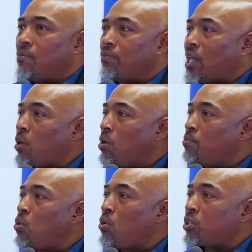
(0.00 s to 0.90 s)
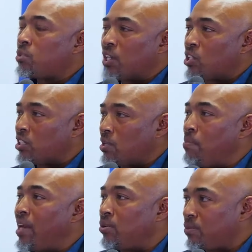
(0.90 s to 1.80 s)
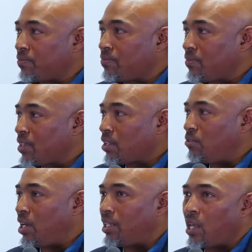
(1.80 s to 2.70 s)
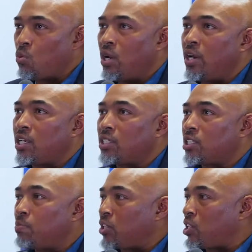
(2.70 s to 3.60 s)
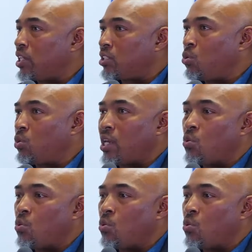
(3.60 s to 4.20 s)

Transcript: they were more specialists in mail, right? They weren't specialists, or they